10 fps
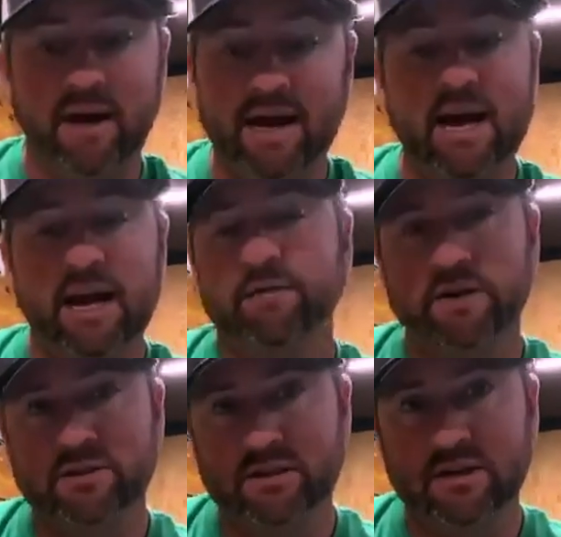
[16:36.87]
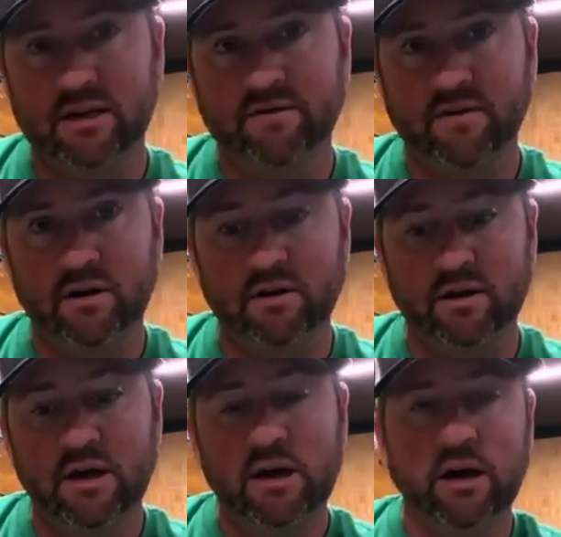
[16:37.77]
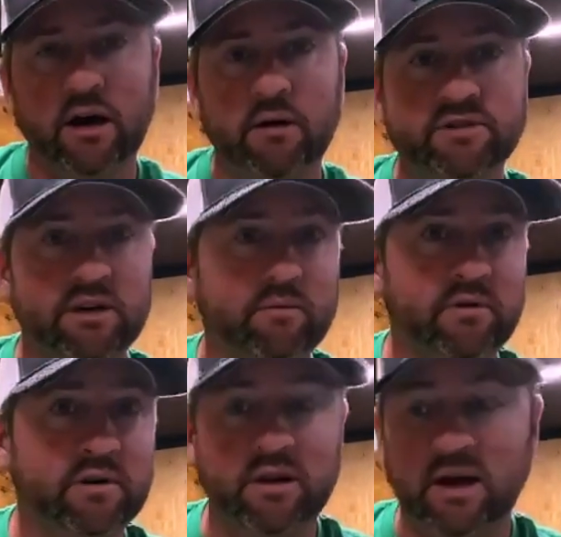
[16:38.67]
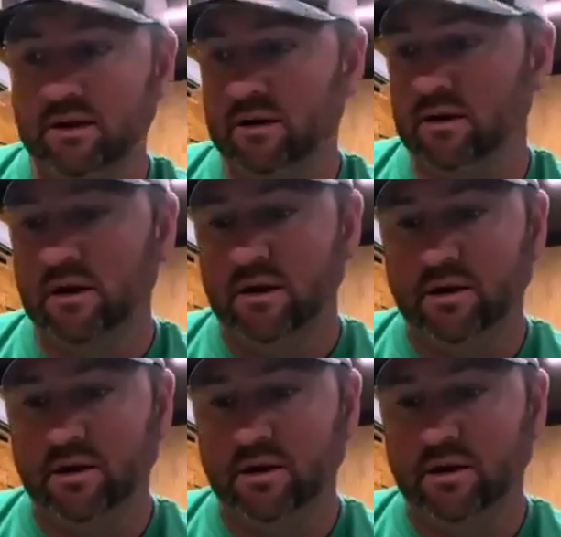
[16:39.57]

And I have fished these things vertically, um, similar to like a,